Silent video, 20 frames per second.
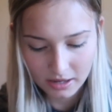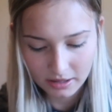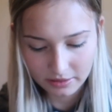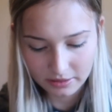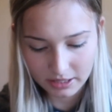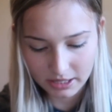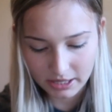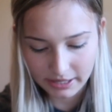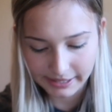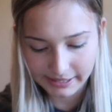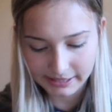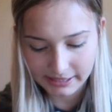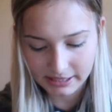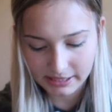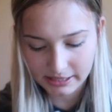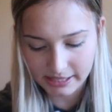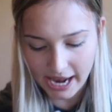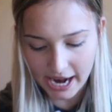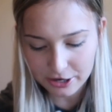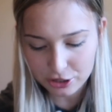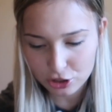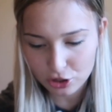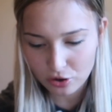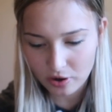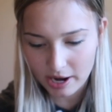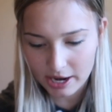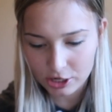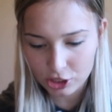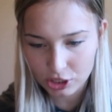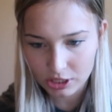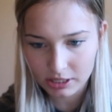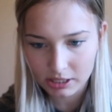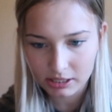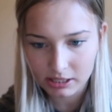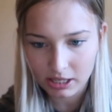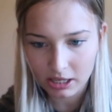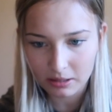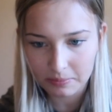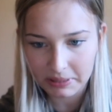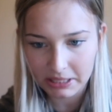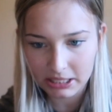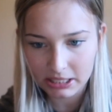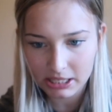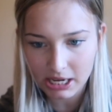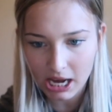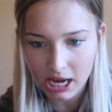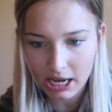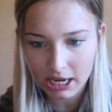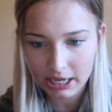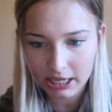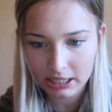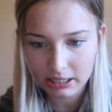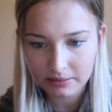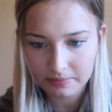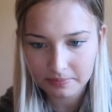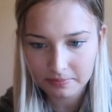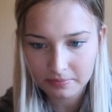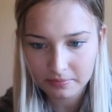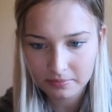The saturation is gonna be 9.